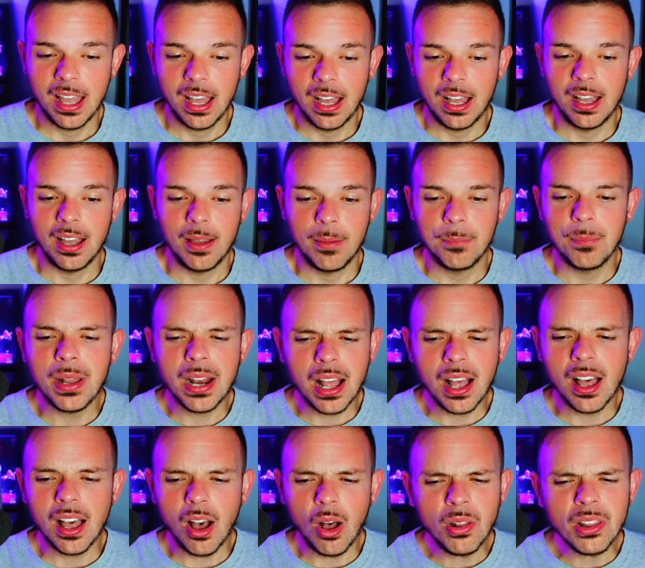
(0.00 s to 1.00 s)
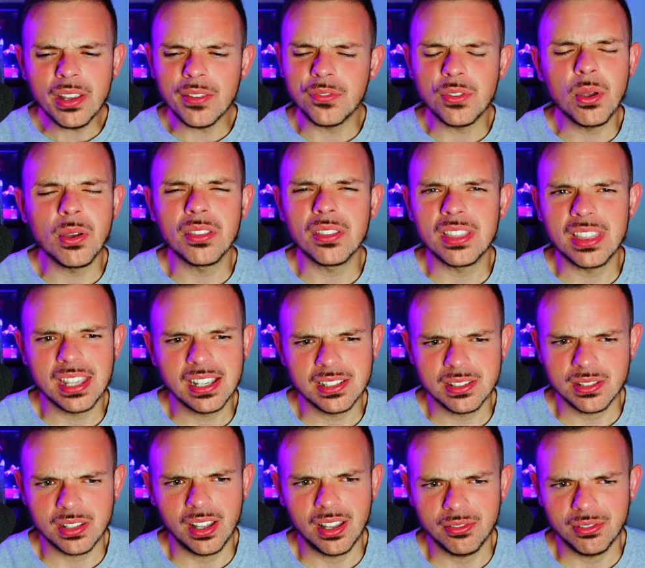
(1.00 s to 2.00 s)
Only a few other
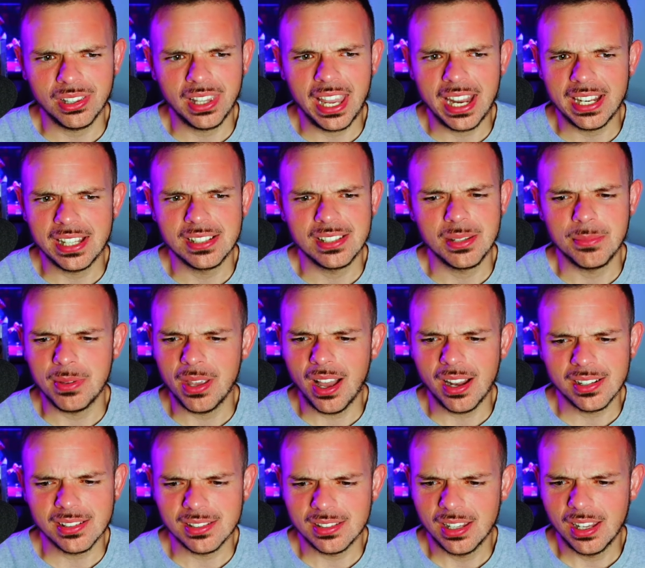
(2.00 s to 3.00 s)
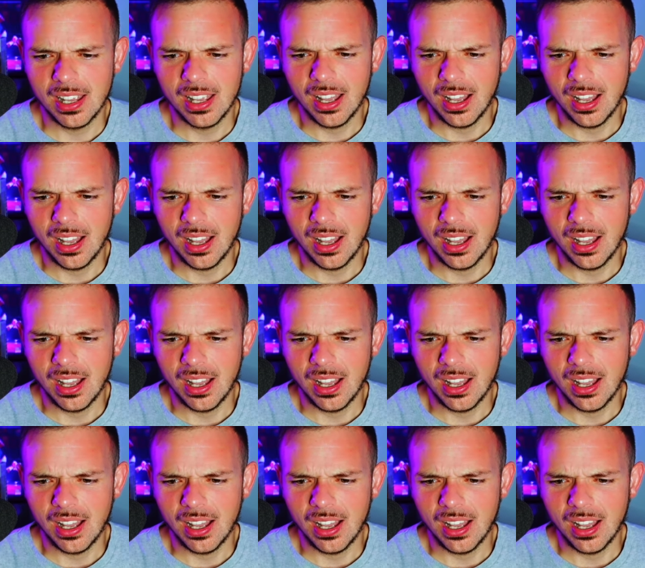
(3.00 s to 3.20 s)
things related, to be honest.